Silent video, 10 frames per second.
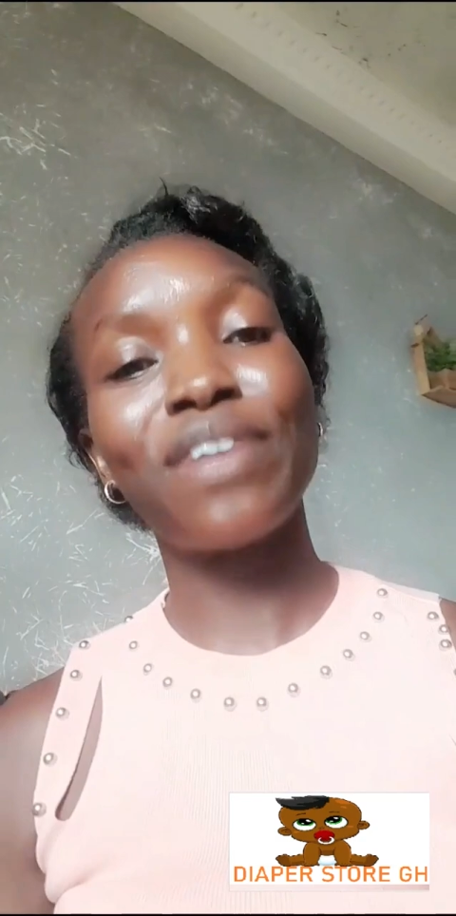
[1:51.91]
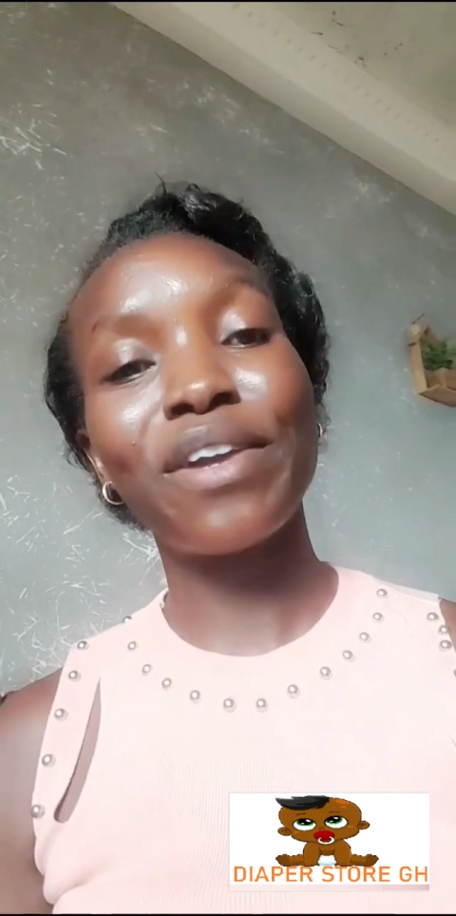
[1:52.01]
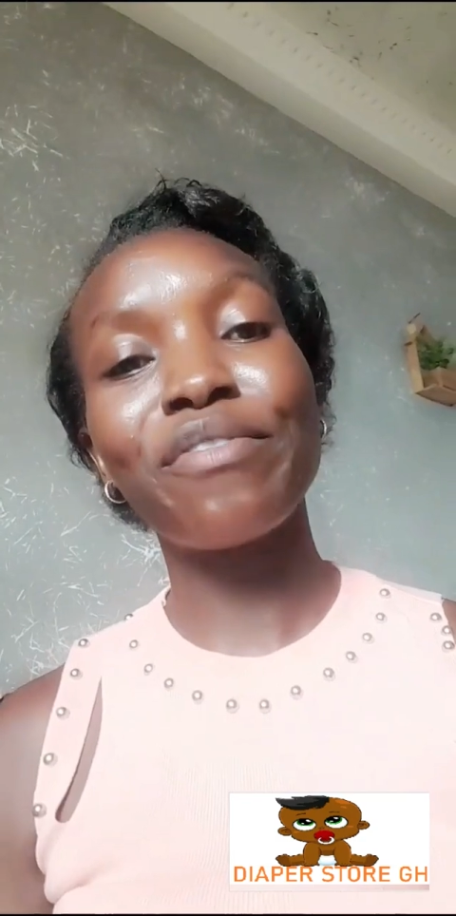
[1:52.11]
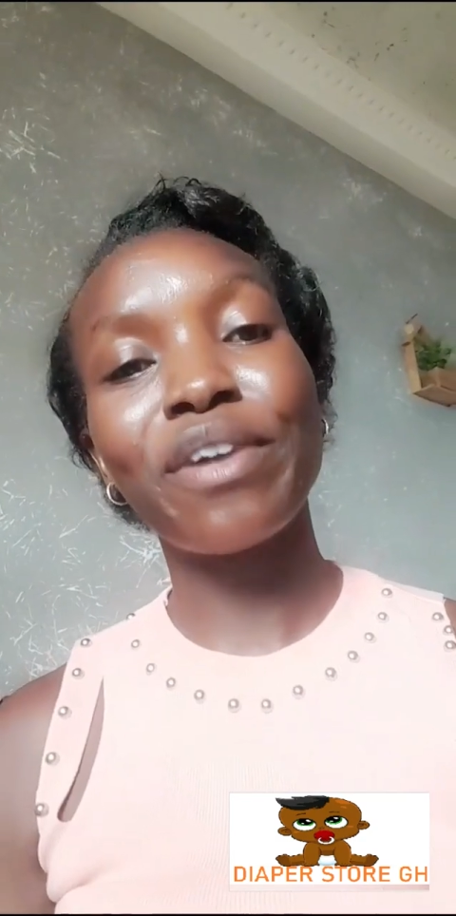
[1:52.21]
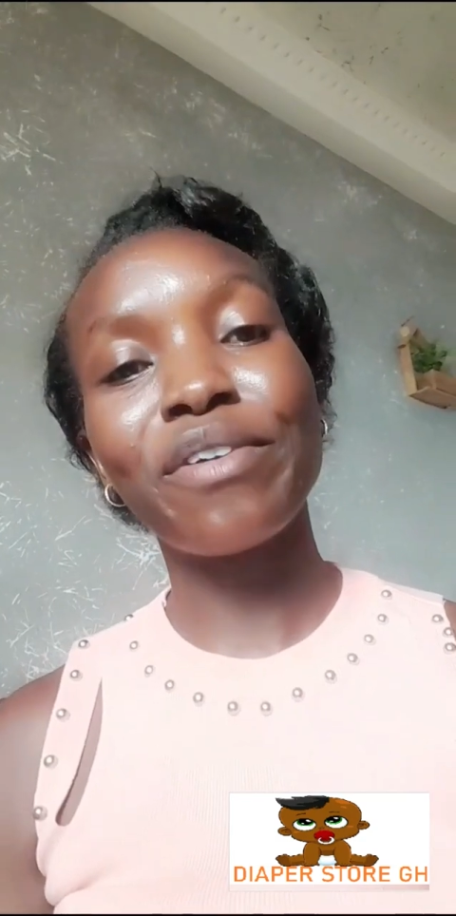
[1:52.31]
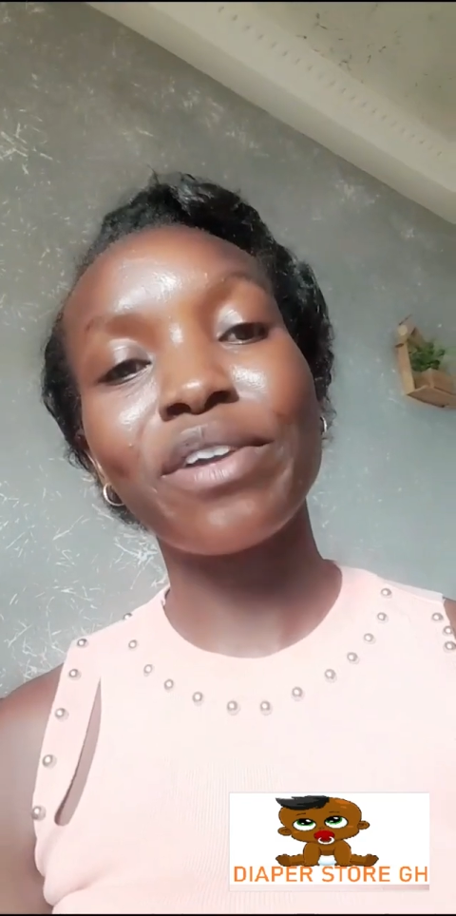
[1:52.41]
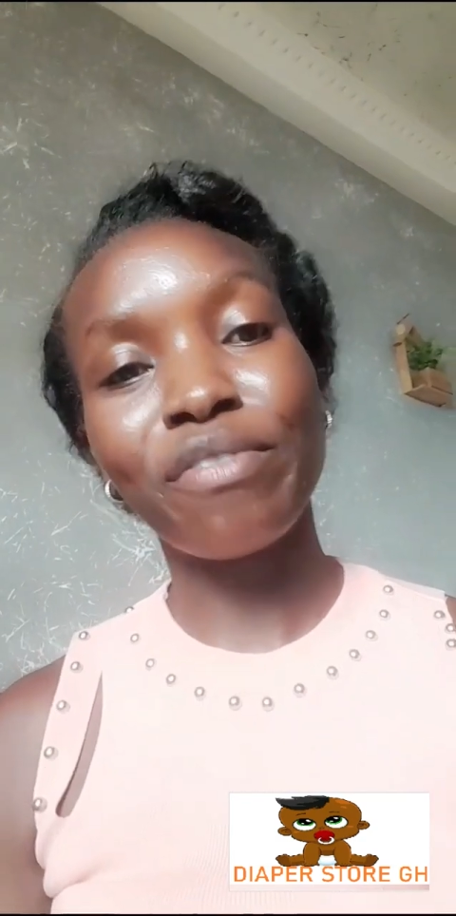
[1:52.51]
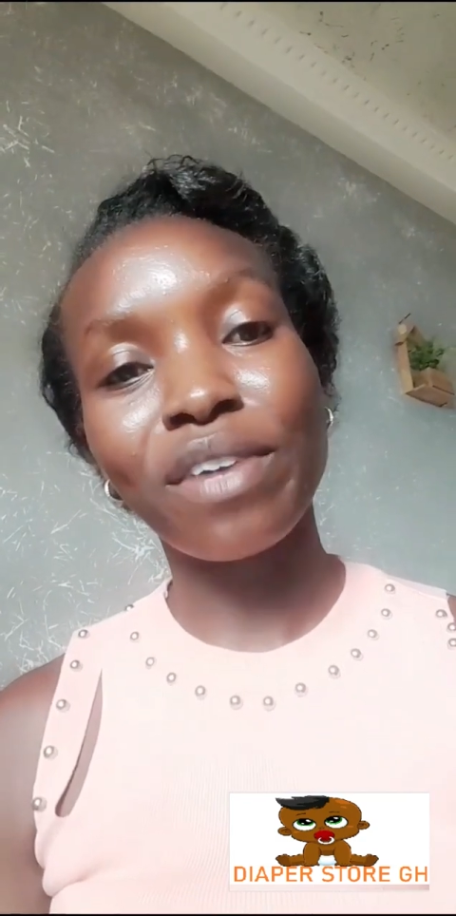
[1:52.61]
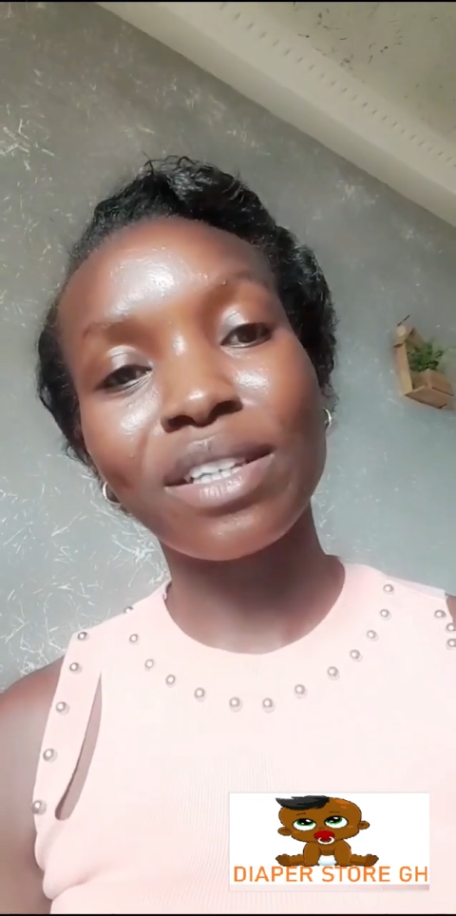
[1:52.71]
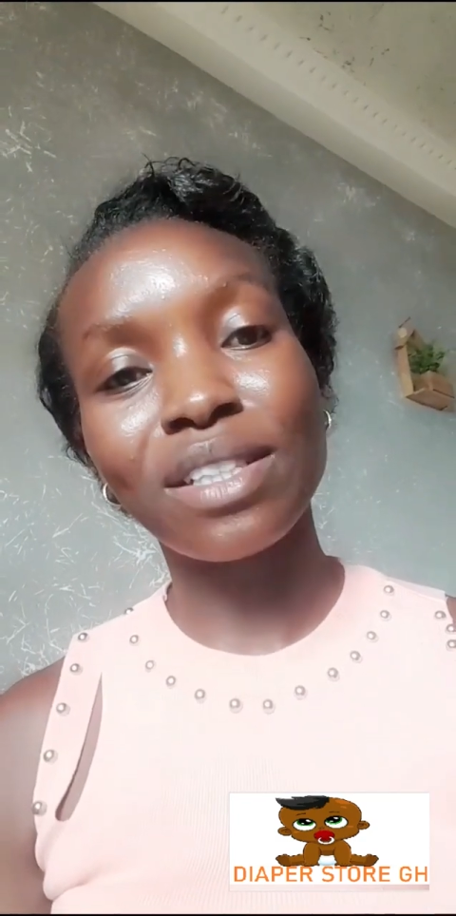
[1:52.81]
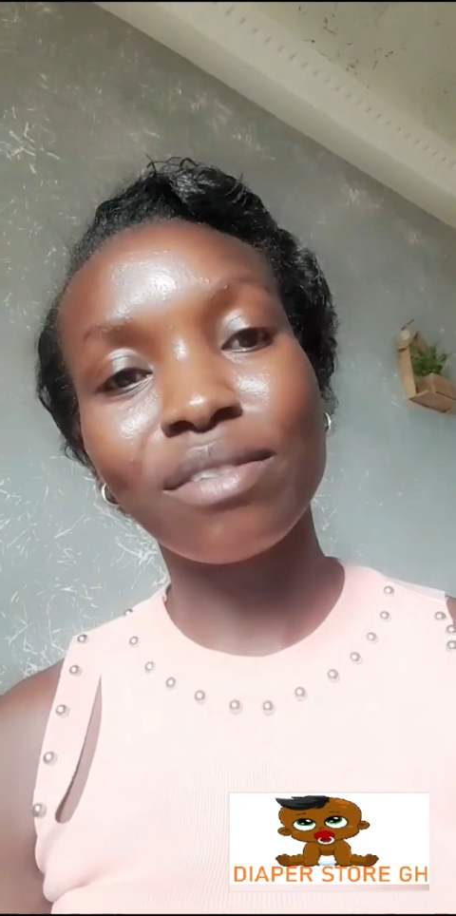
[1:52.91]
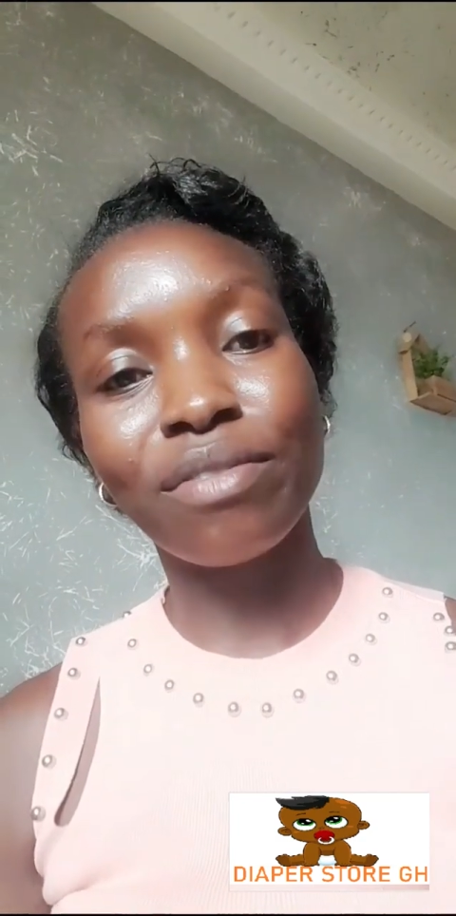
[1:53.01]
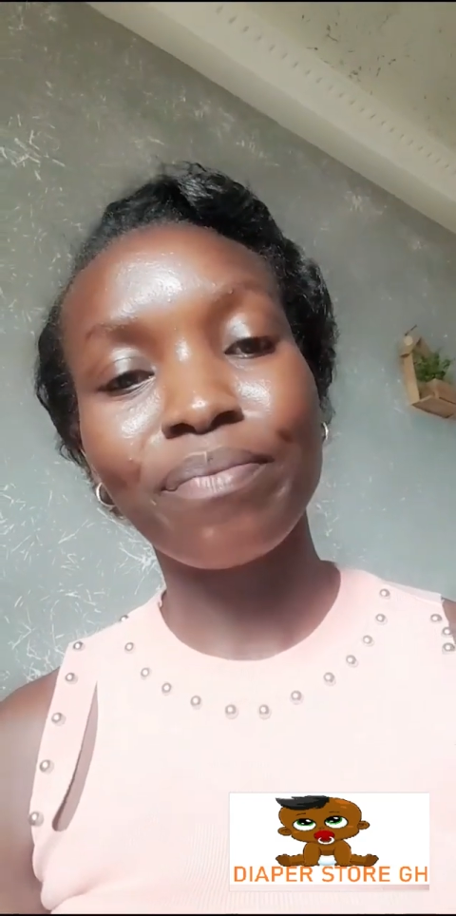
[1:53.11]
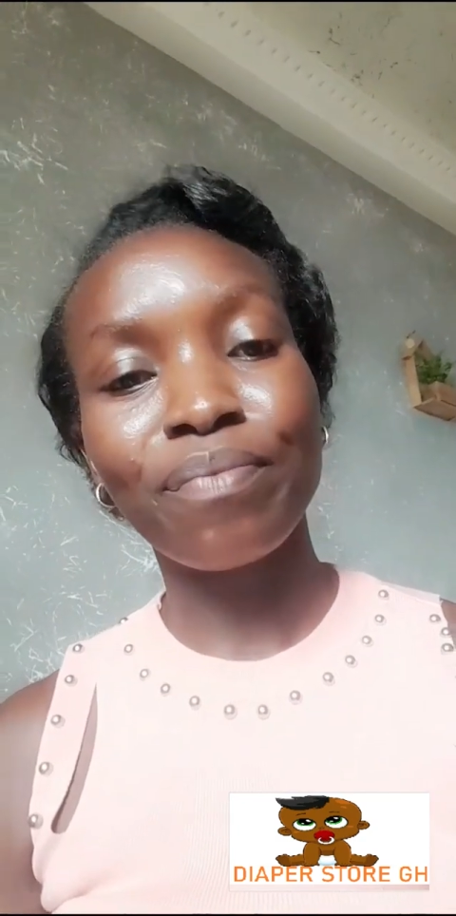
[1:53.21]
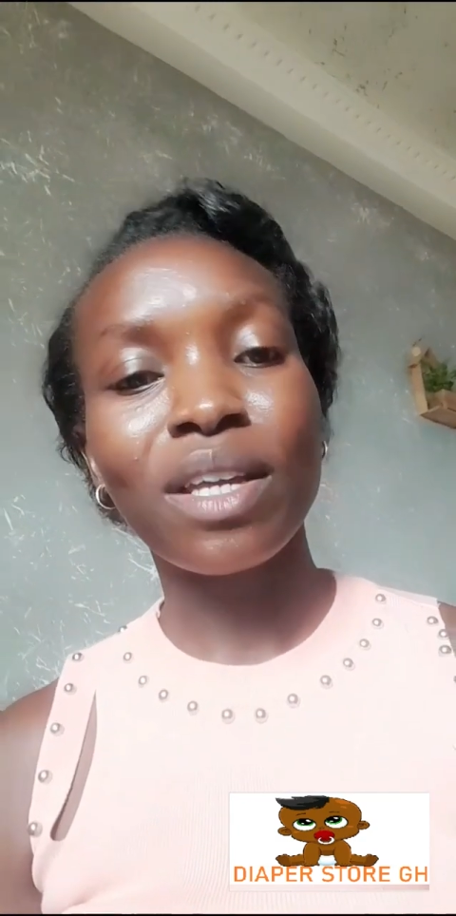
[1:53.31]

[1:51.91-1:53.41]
very effective.